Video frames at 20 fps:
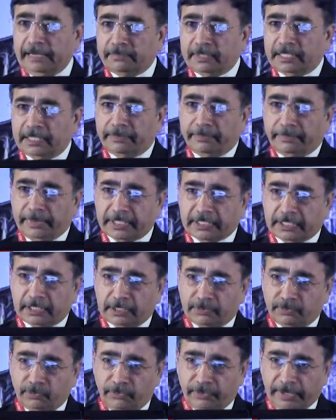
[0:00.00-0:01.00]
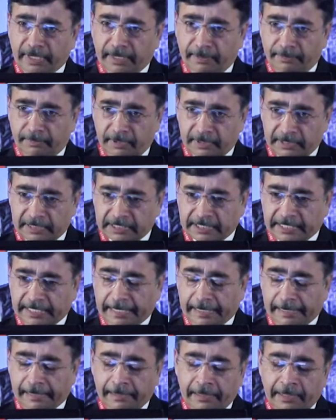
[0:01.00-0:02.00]
helps the patients to move up on the
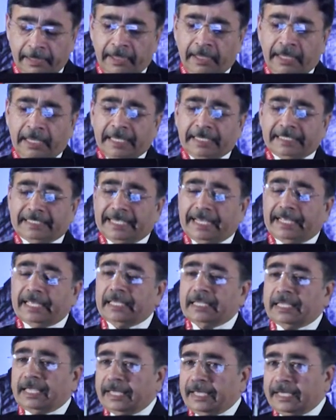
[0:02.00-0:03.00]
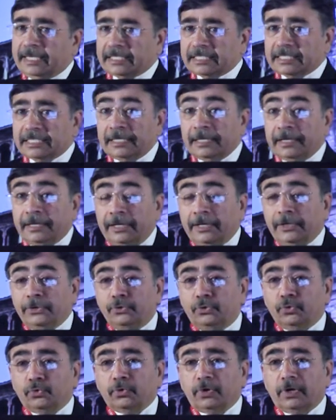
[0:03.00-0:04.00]
scale. Second thing is,
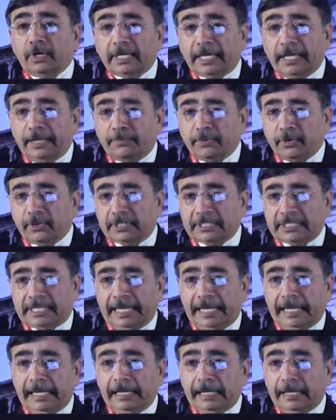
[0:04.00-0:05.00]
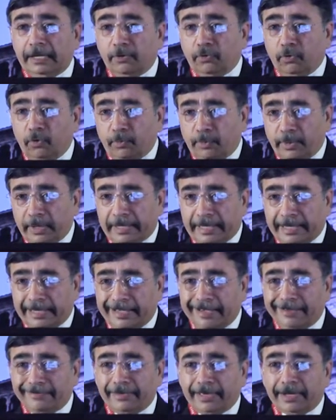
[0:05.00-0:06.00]
do not keep your scale in open
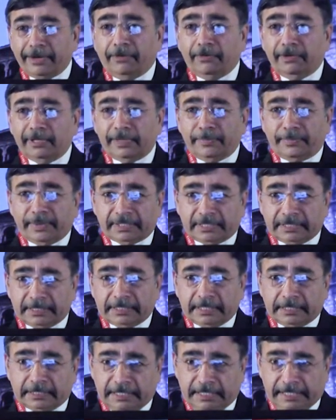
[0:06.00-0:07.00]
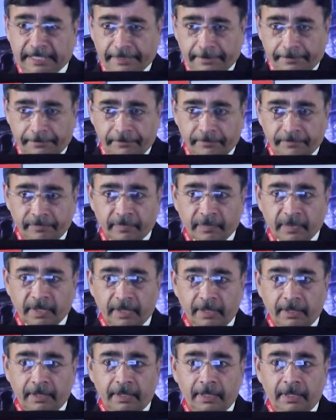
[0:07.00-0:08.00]
area where all the patients are sitting.
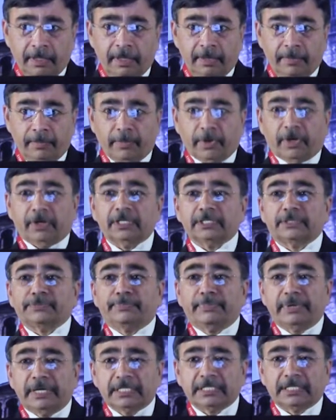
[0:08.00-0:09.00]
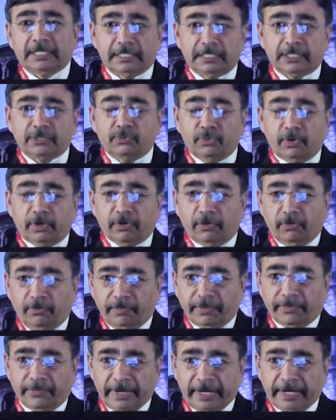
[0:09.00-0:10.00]
Because patients who are
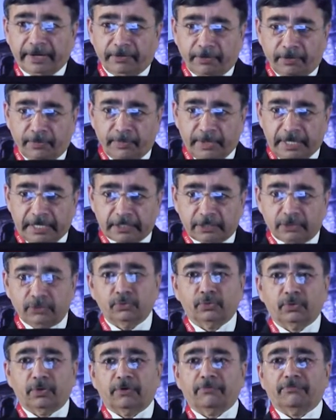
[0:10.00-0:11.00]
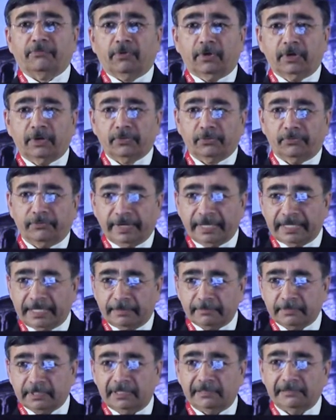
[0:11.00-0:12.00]
overweight or obese do not want to
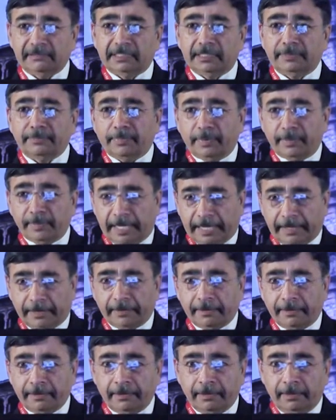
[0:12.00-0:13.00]
weigh themselves in public.